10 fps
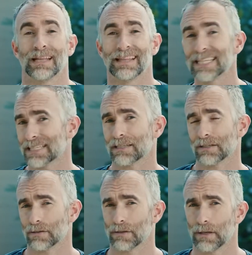This
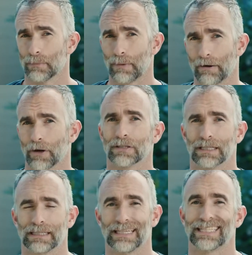
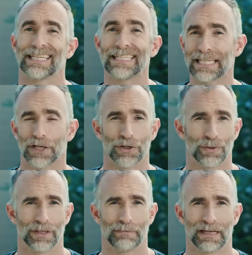paradoxically is easy to
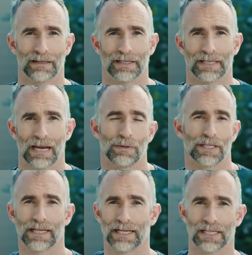do in the middle of the day when
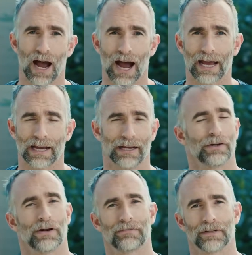the sun is higher and I don't